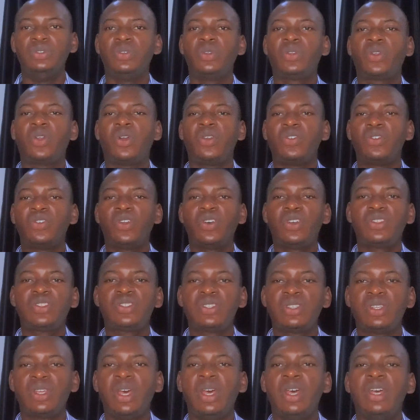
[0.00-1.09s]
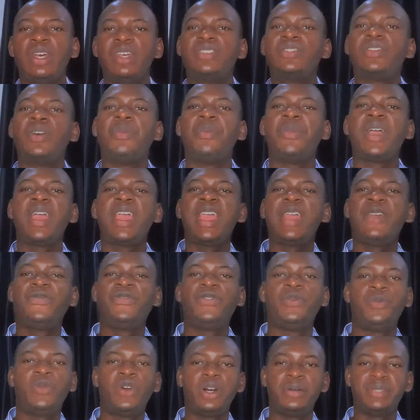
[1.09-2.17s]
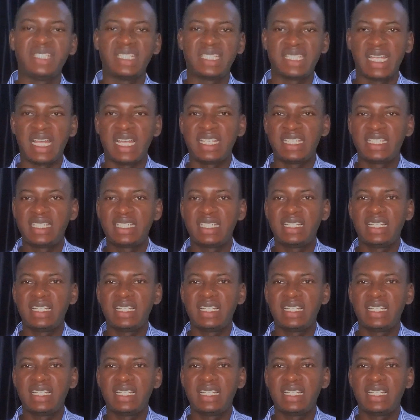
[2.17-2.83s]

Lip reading: you conduct some informal research